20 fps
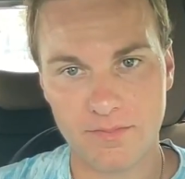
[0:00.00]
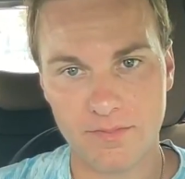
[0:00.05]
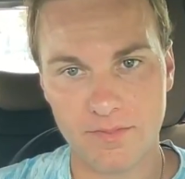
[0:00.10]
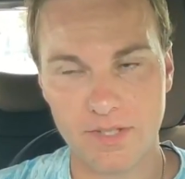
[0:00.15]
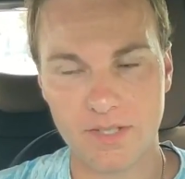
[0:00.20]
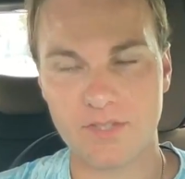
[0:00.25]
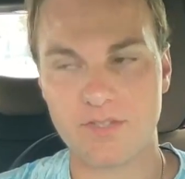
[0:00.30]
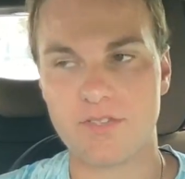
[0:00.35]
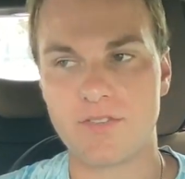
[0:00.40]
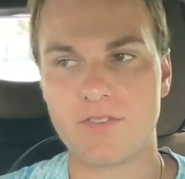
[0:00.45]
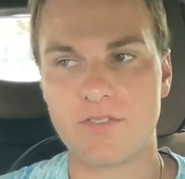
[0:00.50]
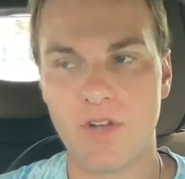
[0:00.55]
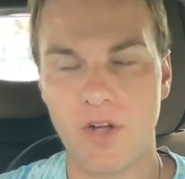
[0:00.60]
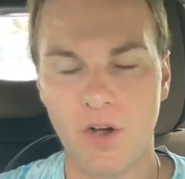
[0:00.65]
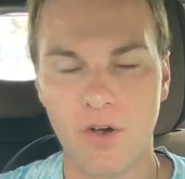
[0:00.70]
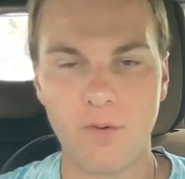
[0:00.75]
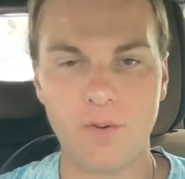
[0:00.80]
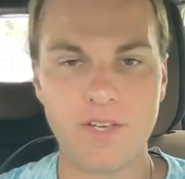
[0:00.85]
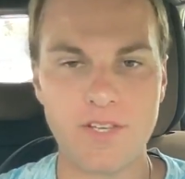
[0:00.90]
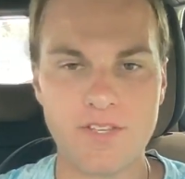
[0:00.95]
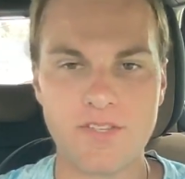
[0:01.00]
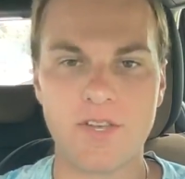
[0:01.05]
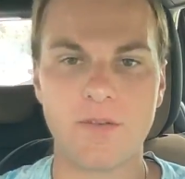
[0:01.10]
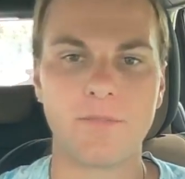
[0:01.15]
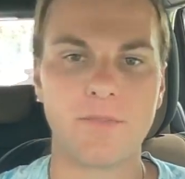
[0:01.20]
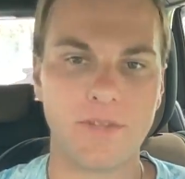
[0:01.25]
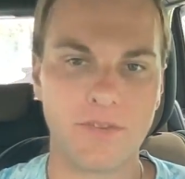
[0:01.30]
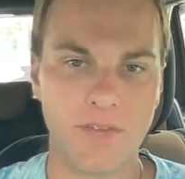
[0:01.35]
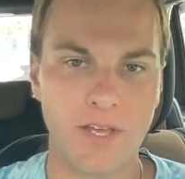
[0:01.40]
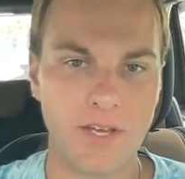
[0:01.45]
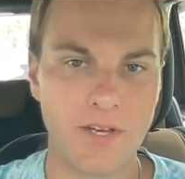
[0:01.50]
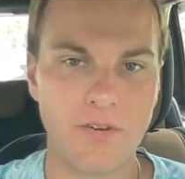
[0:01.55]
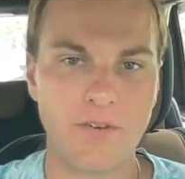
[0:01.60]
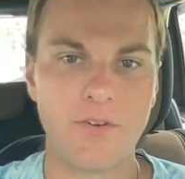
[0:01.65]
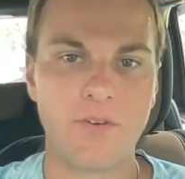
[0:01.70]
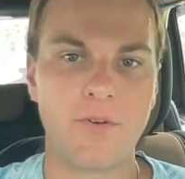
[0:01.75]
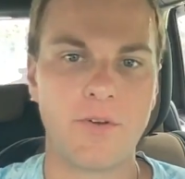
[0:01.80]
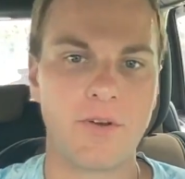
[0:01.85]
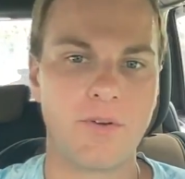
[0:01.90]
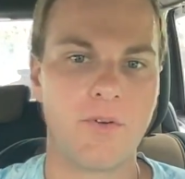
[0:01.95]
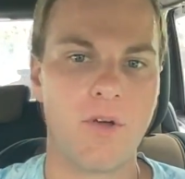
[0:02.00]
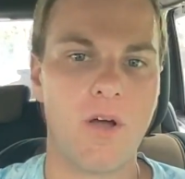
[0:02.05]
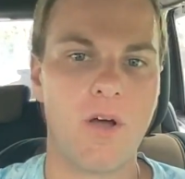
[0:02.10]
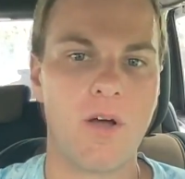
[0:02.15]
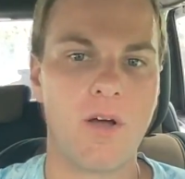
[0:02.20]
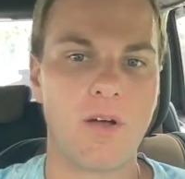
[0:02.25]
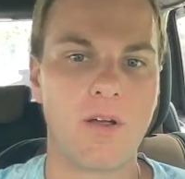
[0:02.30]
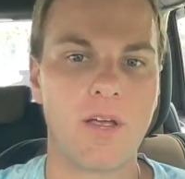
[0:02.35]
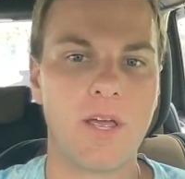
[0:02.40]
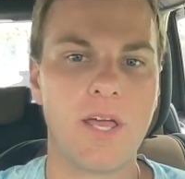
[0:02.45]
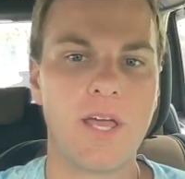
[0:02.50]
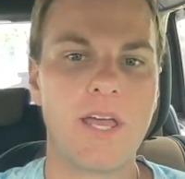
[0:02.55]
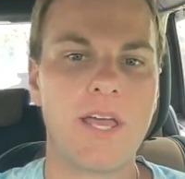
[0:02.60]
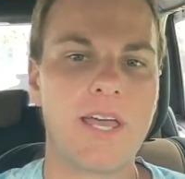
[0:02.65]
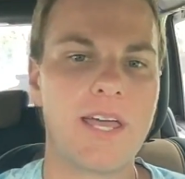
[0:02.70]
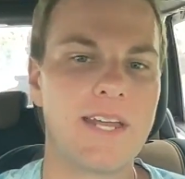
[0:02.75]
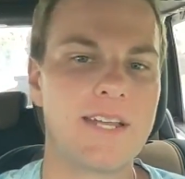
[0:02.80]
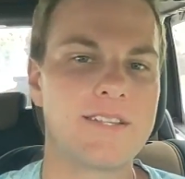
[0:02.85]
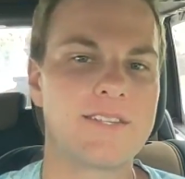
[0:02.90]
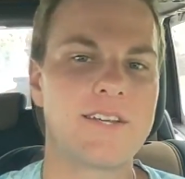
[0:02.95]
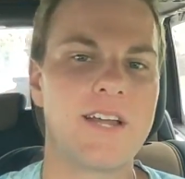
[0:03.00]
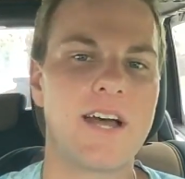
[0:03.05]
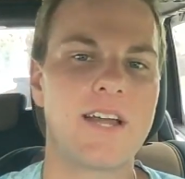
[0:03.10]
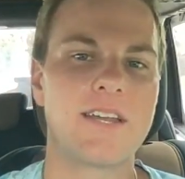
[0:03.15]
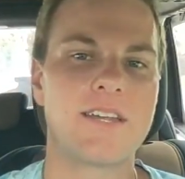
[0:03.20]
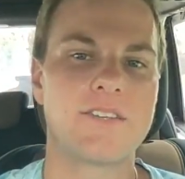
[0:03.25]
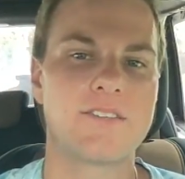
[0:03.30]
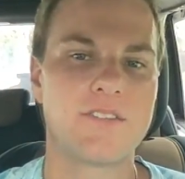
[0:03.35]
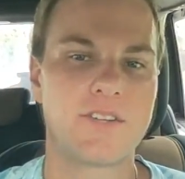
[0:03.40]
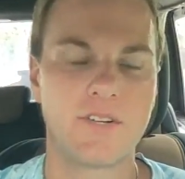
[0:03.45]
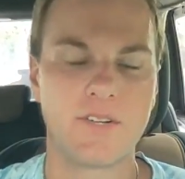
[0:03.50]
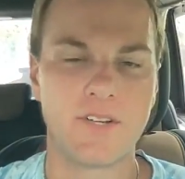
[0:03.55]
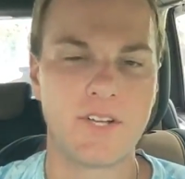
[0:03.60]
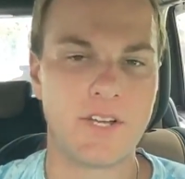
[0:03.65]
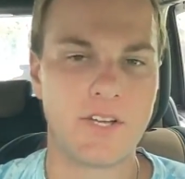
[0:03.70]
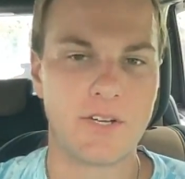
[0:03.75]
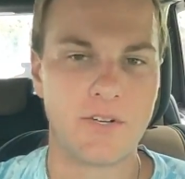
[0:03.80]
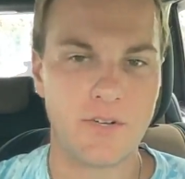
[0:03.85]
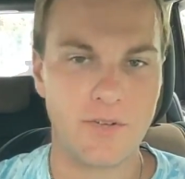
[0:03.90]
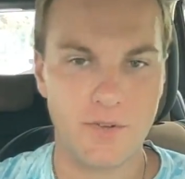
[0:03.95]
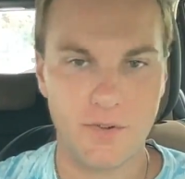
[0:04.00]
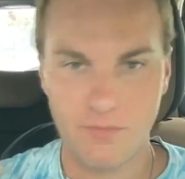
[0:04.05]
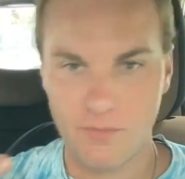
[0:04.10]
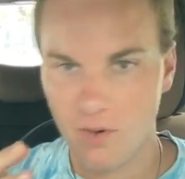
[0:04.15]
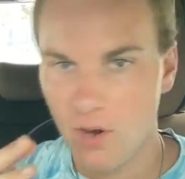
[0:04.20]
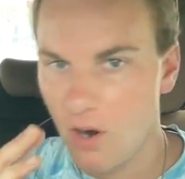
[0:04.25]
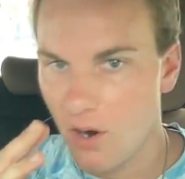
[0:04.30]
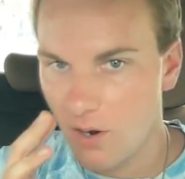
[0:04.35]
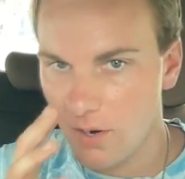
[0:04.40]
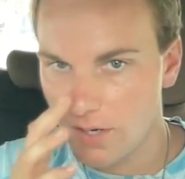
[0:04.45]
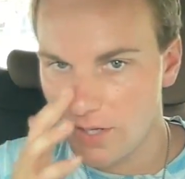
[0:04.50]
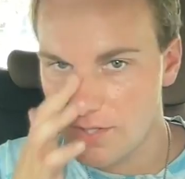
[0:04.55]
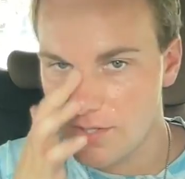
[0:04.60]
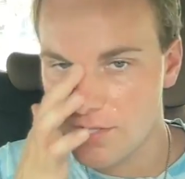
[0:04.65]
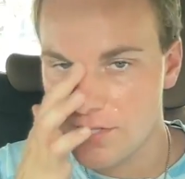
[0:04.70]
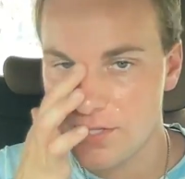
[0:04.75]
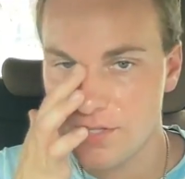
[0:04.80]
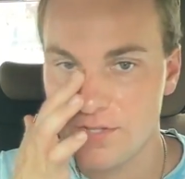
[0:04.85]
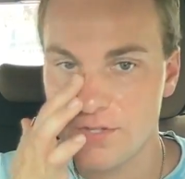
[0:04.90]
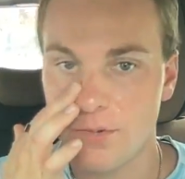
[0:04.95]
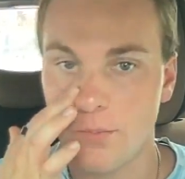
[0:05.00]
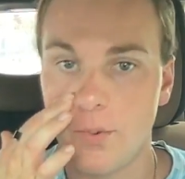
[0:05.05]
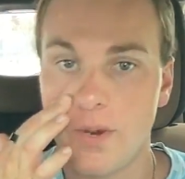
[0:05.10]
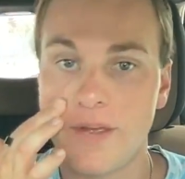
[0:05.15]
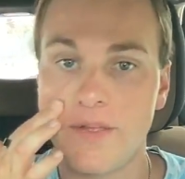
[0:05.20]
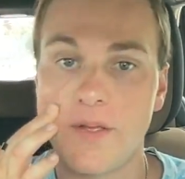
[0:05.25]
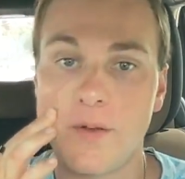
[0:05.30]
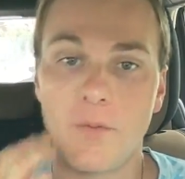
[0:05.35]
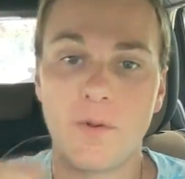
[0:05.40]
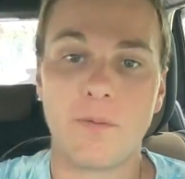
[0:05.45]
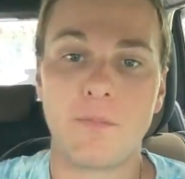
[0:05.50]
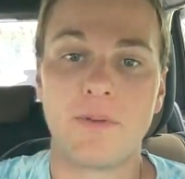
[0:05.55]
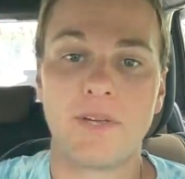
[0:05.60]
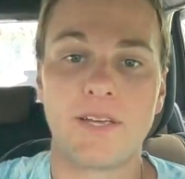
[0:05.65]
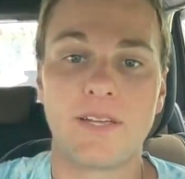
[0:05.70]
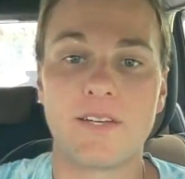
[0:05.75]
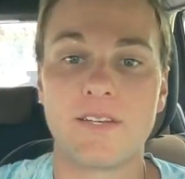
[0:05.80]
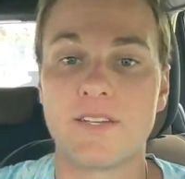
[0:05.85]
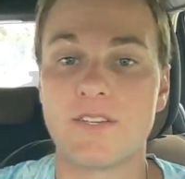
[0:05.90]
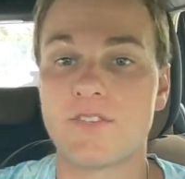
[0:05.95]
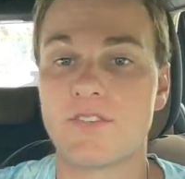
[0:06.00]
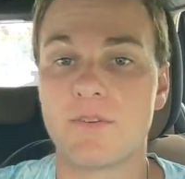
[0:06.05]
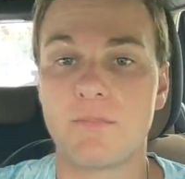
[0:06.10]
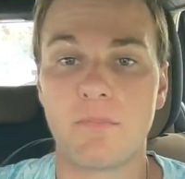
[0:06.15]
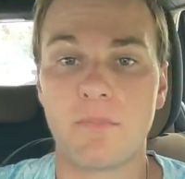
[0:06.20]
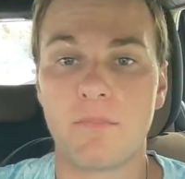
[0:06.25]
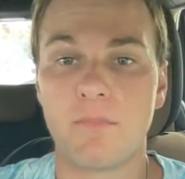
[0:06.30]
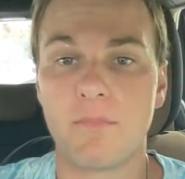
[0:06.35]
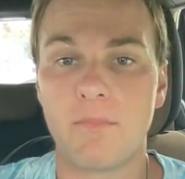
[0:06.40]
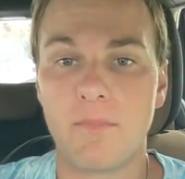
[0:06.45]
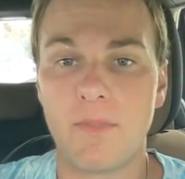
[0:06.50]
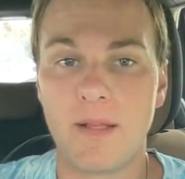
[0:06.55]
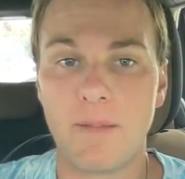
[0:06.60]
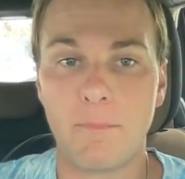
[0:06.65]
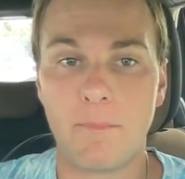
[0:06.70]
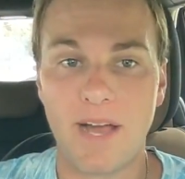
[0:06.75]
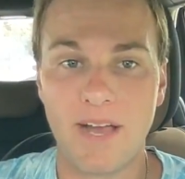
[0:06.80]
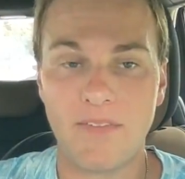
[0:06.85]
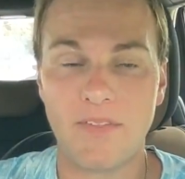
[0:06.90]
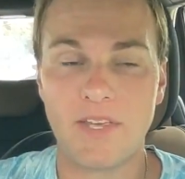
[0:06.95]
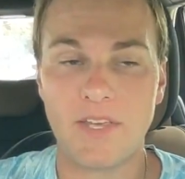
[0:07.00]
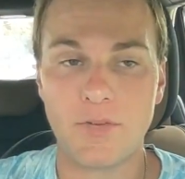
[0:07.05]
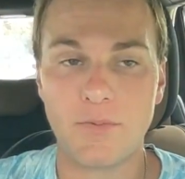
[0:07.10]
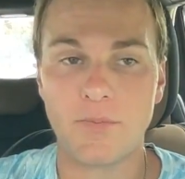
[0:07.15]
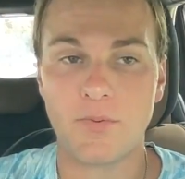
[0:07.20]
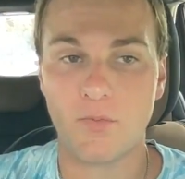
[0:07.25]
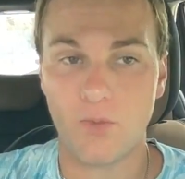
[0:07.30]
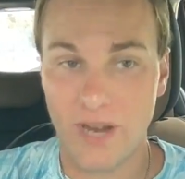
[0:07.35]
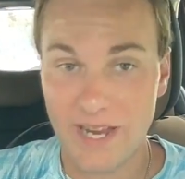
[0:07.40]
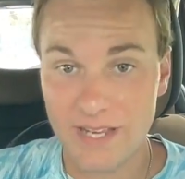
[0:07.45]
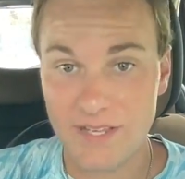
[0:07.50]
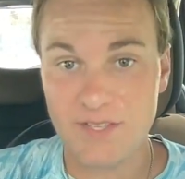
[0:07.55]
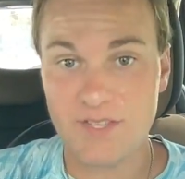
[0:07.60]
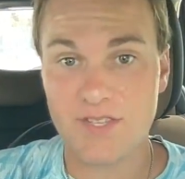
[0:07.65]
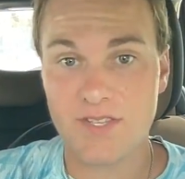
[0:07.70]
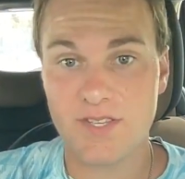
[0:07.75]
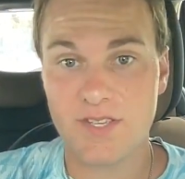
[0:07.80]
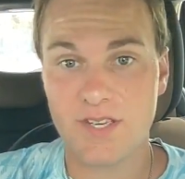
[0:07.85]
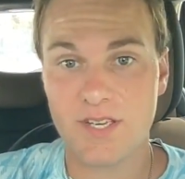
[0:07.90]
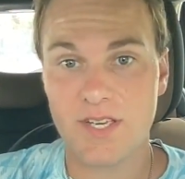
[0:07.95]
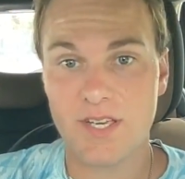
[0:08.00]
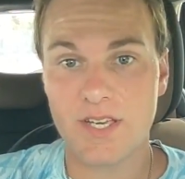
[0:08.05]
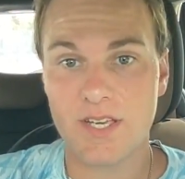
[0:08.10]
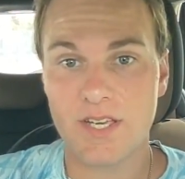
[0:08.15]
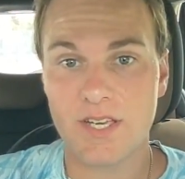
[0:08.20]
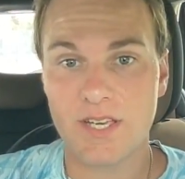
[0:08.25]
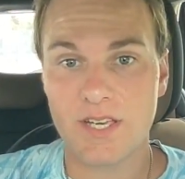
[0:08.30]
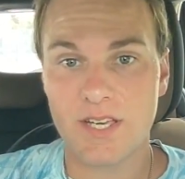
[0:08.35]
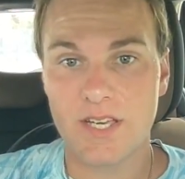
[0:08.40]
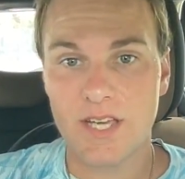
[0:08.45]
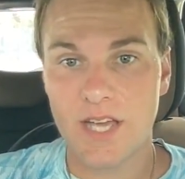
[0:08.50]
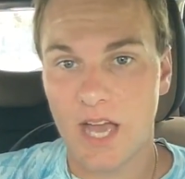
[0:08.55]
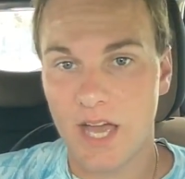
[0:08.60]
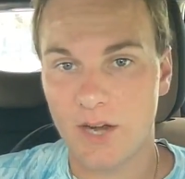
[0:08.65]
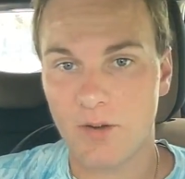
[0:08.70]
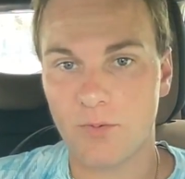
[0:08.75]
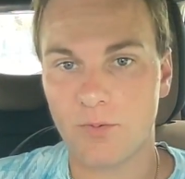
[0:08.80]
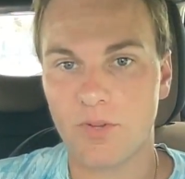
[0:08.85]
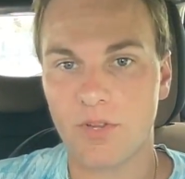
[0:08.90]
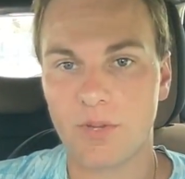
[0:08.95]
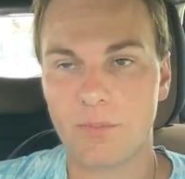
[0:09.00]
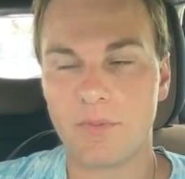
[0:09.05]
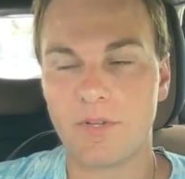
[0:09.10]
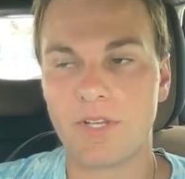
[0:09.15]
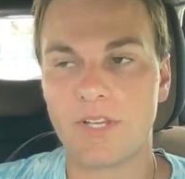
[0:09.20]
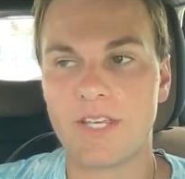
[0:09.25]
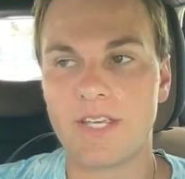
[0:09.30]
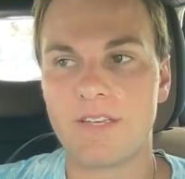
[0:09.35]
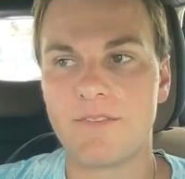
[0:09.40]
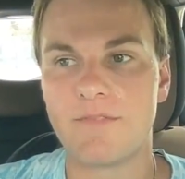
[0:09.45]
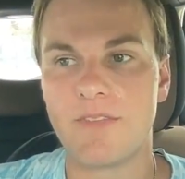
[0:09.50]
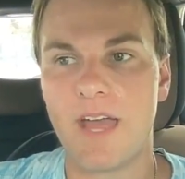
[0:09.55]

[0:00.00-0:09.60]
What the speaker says: because there's always something that you're doing wrong. And it's not necessarily that you're doing wrong, it's just the way that we've been conditioned by the human race. I don't really believe